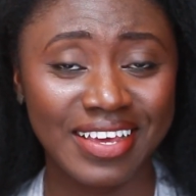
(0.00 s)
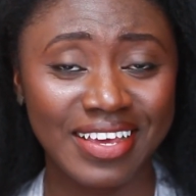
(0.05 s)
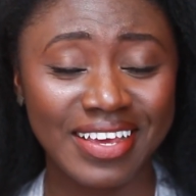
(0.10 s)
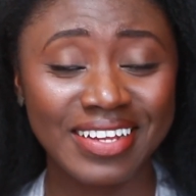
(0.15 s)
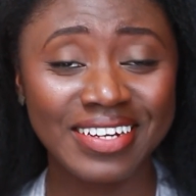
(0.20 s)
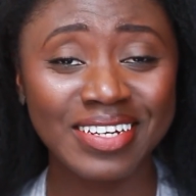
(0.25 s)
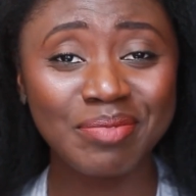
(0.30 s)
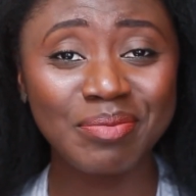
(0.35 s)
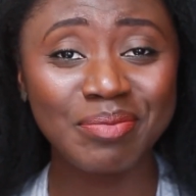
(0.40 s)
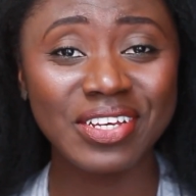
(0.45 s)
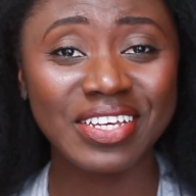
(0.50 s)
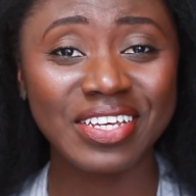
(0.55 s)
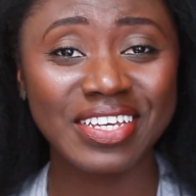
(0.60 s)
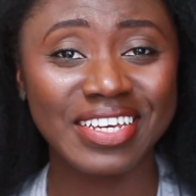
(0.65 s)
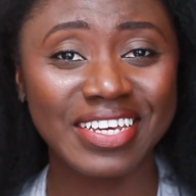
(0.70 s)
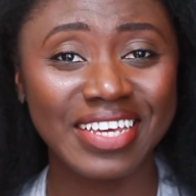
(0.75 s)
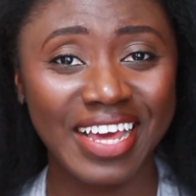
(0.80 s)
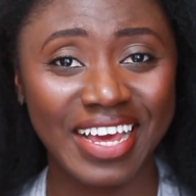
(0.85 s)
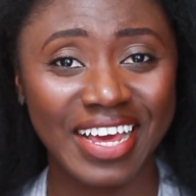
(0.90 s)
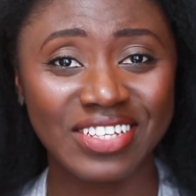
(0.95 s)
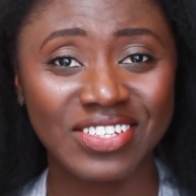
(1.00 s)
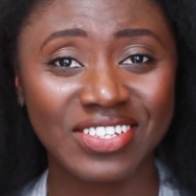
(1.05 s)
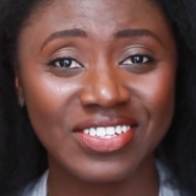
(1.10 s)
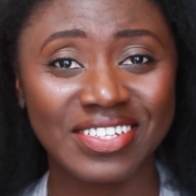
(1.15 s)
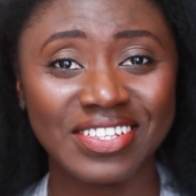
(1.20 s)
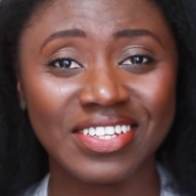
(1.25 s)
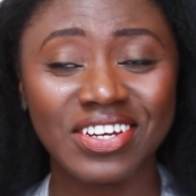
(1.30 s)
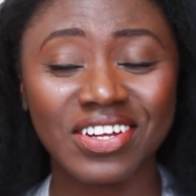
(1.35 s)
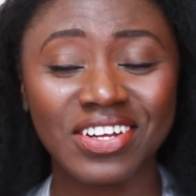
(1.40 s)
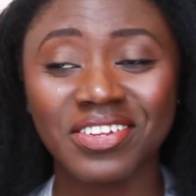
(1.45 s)
I end up looking
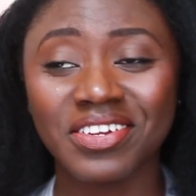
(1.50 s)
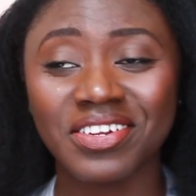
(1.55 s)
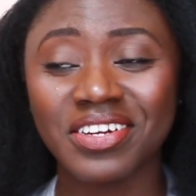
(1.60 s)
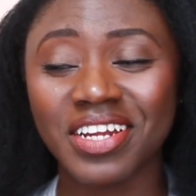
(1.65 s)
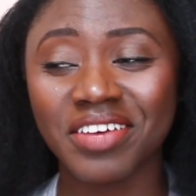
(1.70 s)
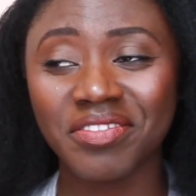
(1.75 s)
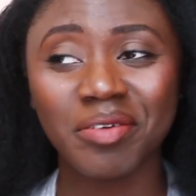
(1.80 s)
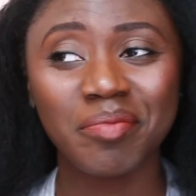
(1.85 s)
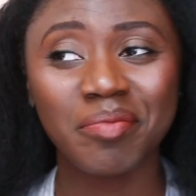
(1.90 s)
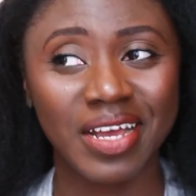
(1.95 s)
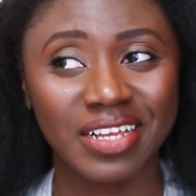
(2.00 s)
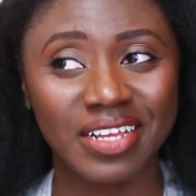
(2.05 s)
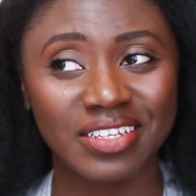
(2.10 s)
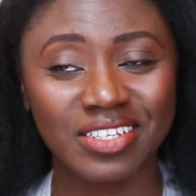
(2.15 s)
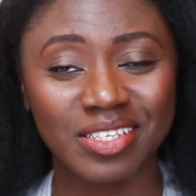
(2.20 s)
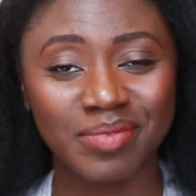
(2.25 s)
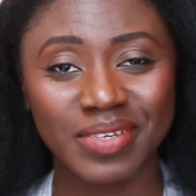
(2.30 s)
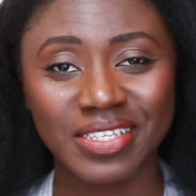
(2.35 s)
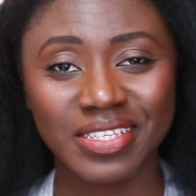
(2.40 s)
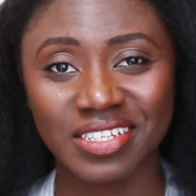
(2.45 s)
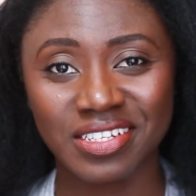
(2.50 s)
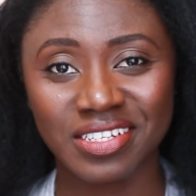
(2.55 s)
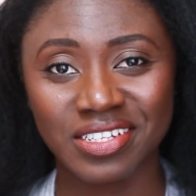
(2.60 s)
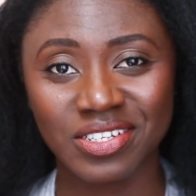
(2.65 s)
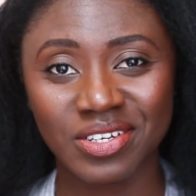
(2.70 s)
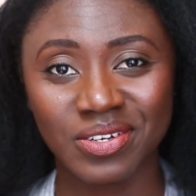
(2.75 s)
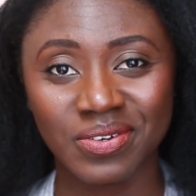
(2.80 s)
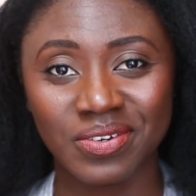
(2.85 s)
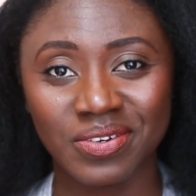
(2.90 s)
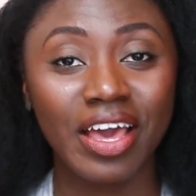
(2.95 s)
ashy. The color never matches my skin
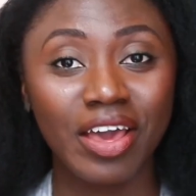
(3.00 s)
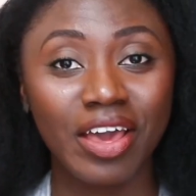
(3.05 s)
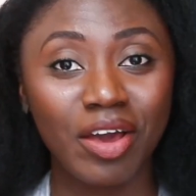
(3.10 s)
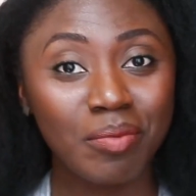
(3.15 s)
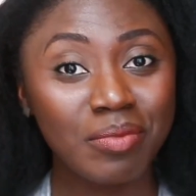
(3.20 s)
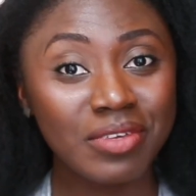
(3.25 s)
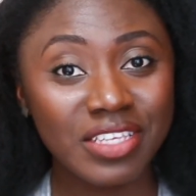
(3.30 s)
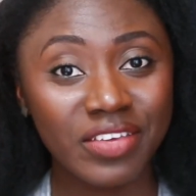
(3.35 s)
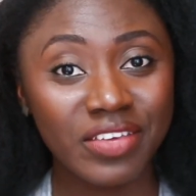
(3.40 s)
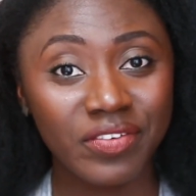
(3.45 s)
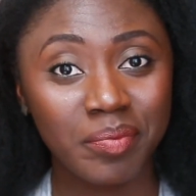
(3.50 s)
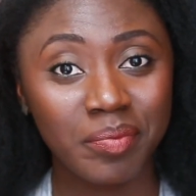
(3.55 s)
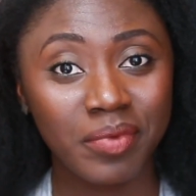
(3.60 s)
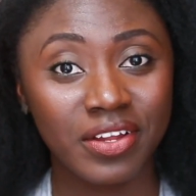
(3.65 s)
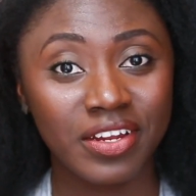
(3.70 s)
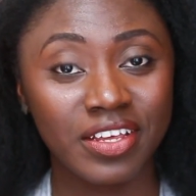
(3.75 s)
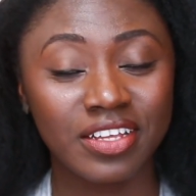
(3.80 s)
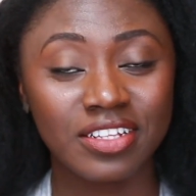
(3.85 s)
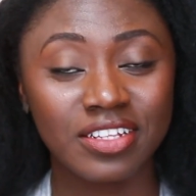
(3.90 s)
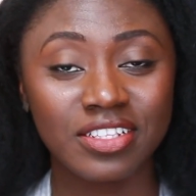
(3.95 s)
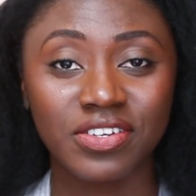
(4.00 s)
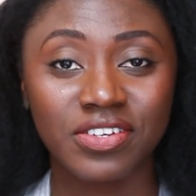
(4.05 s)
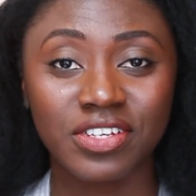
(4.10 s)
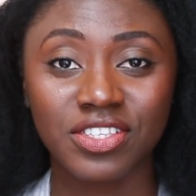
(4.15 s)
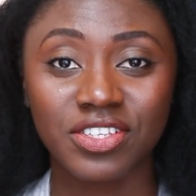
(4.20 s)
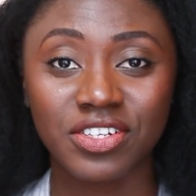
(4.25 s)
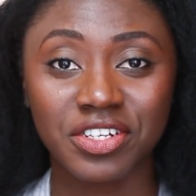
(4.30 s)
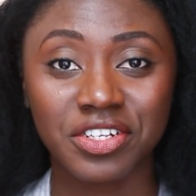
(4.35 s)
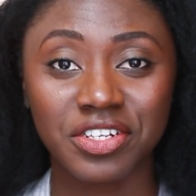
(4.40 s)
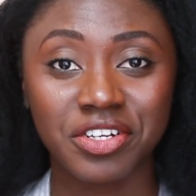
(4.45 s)
tone. I almost gave up on it until I
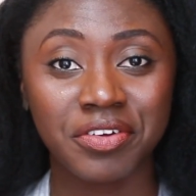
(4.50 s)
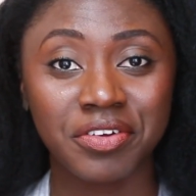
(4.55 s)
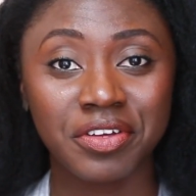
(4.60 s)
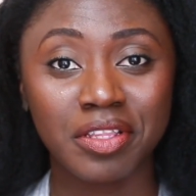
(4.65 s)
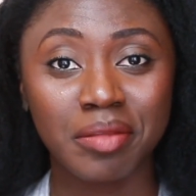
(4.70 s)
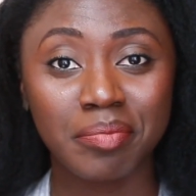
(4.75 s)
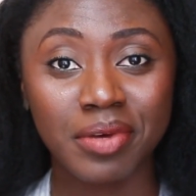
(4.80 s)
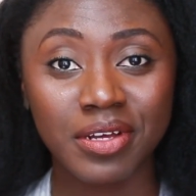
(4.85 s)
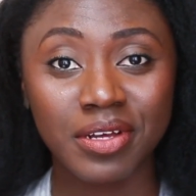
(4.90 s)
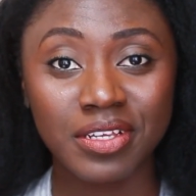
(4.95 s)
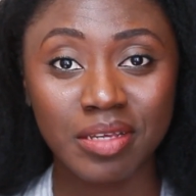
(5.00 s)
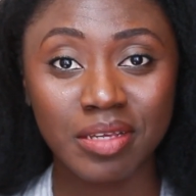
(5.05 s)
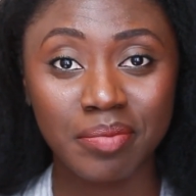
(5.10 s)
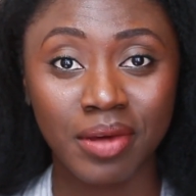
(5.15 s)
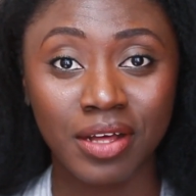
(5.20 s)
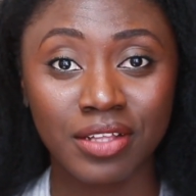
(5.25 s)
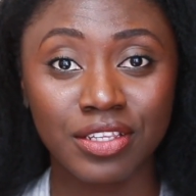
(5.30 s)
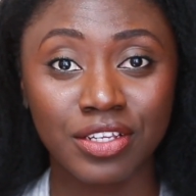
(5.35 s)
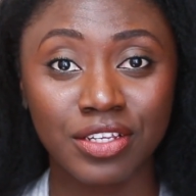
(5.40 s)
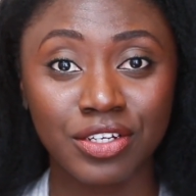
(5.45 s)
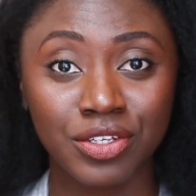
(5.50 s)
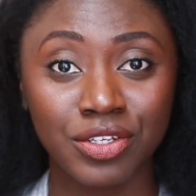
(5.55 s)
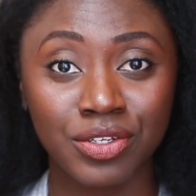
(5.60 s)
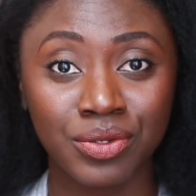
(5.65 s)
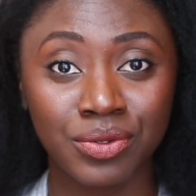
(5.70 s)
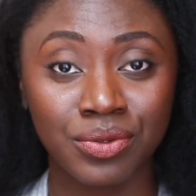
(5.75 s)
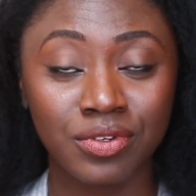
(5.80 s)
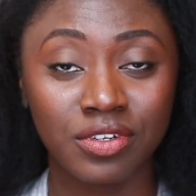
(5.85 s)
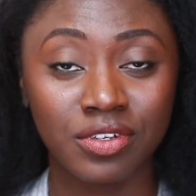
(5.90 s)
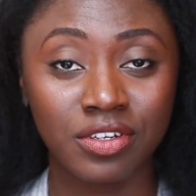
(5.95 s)
started hearing the buzz about the
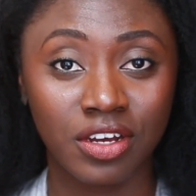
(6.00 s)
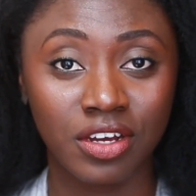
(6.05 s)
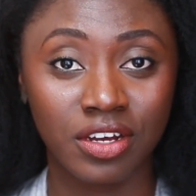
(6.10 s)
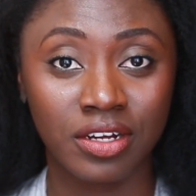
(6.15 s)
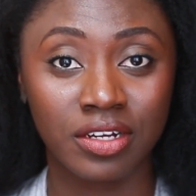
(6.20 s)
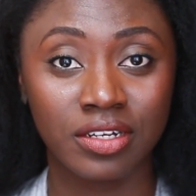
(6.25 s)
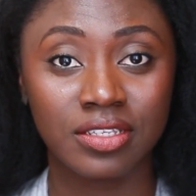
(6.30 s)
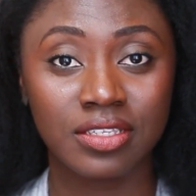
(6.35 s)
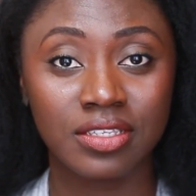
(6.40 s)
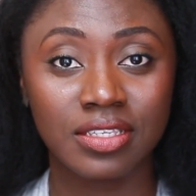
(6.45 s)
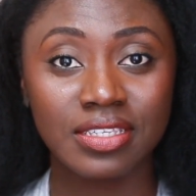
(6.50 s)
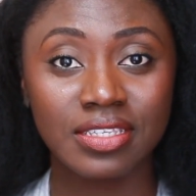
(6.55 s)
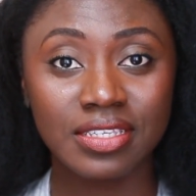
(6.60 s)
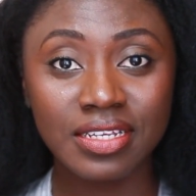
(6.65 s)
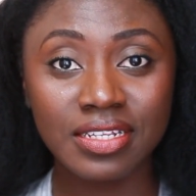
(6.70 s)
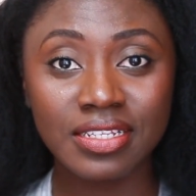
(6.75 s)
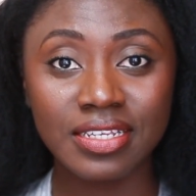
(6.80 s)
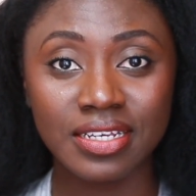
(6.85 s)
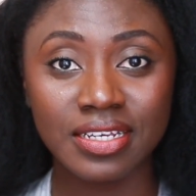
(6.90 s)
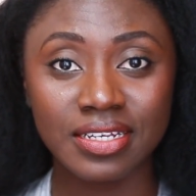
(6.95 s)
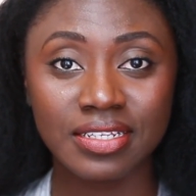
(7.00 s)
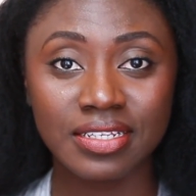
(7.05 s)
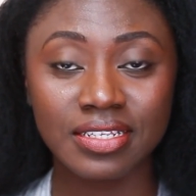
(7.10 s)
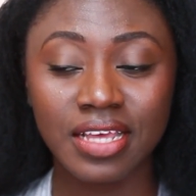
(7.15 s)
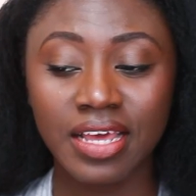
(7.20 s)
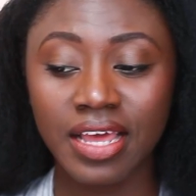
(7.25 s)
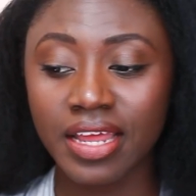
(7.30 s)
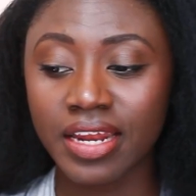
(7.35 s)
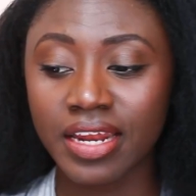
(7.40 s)
new NARS skin tint.